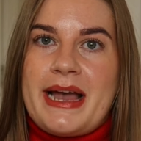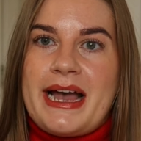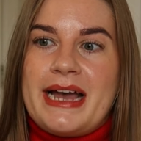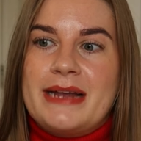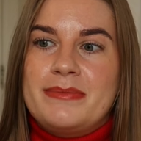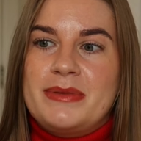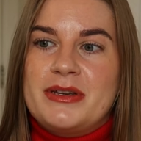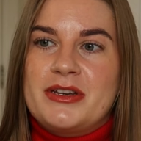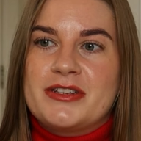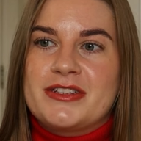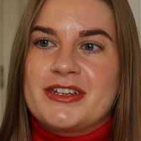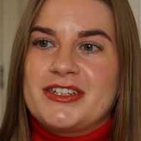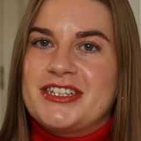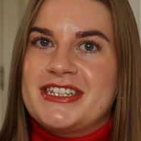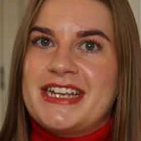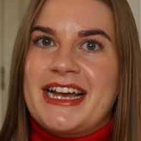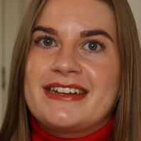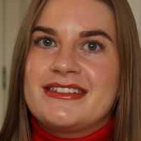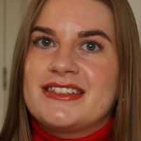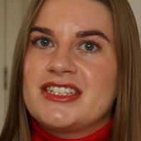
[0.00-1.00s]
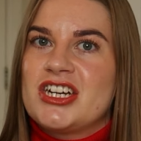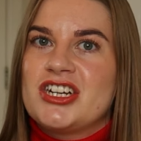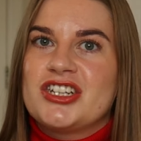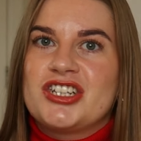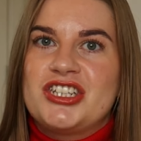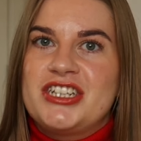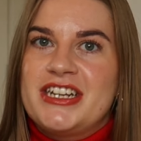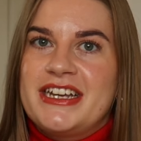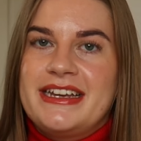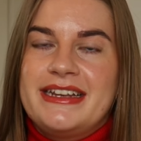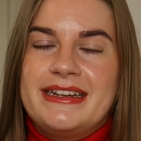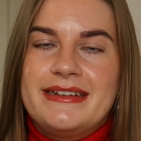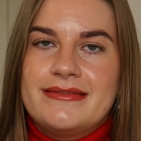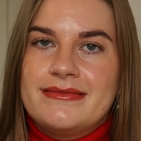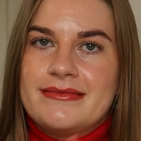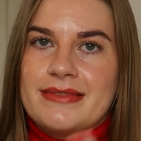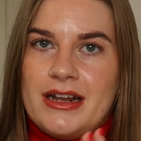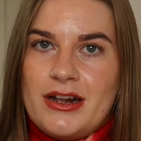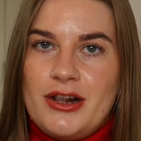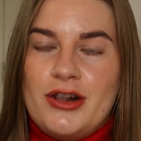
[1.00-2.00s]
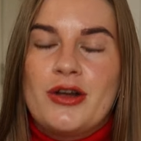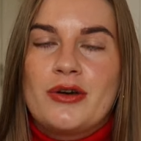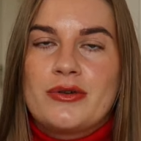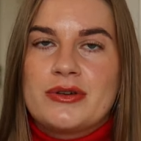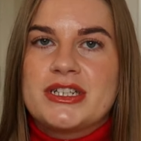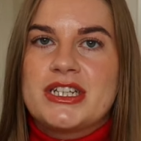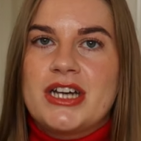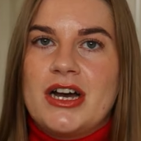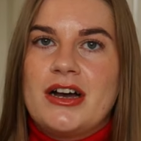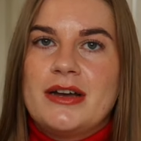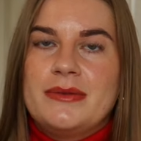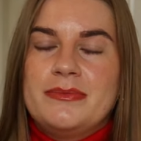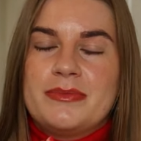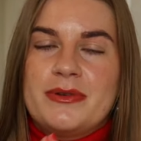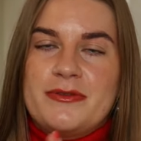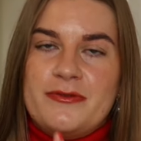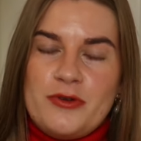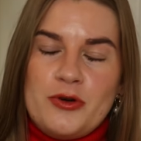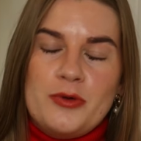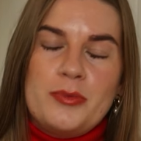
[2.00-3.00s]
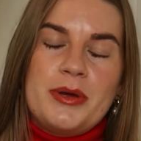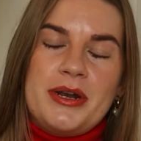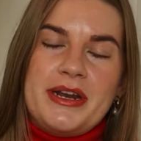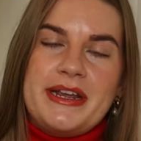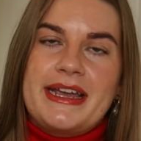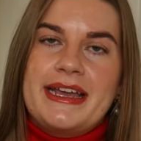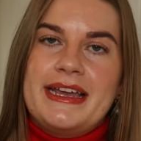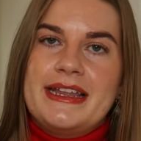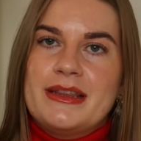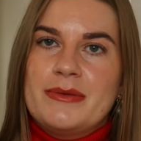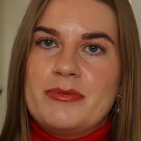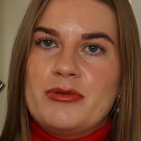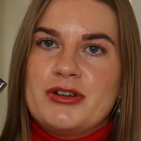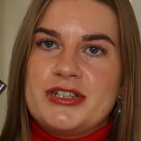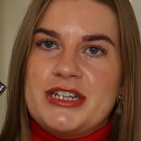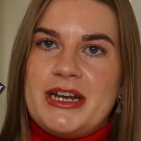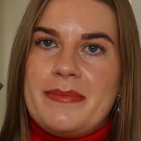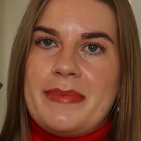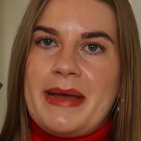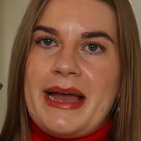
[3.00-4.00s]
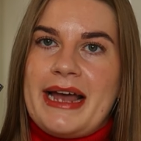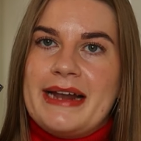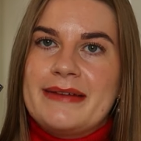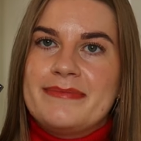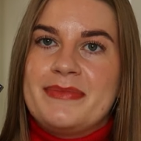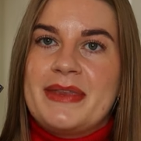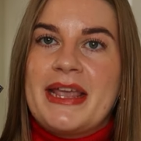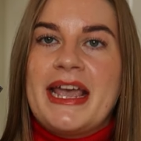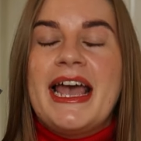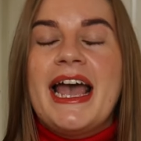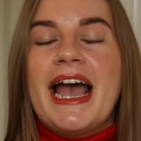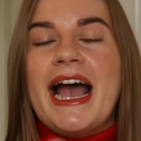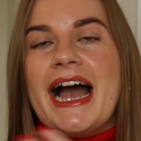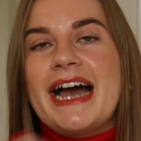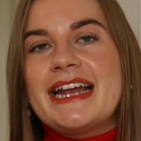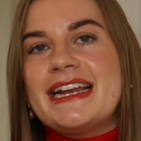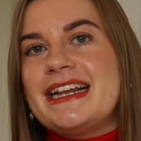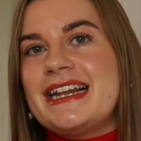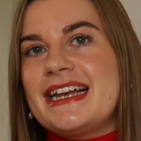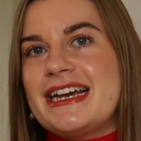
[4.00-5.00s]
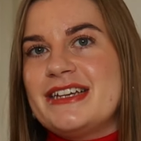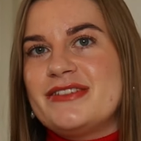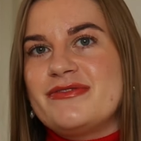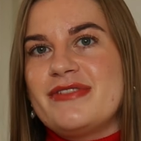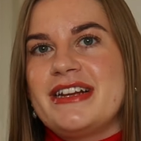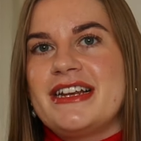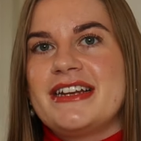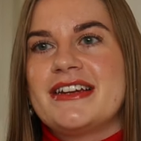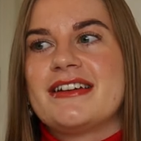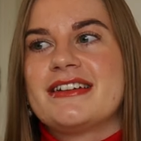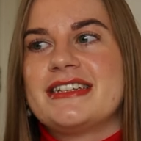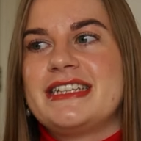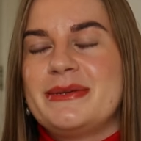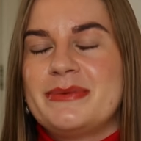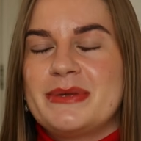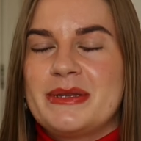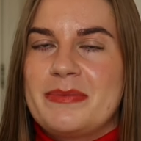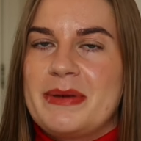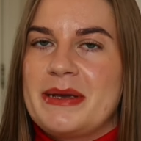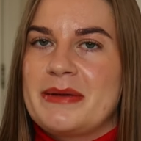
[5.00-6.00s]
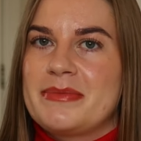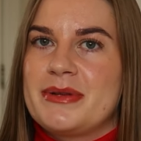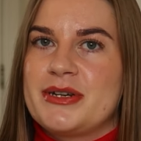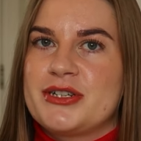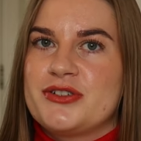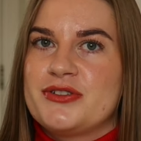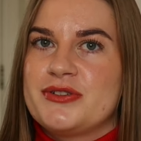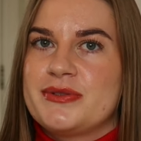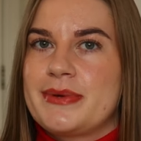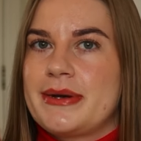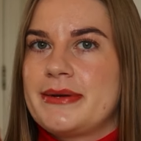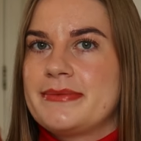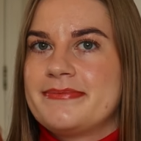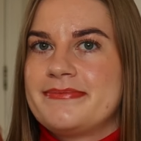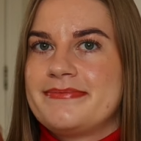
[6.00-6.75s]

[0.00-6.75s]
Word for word: pan because I just hadn't touched it in a long time before putting it in the project pan and it layers really nicely with the pink blusher as well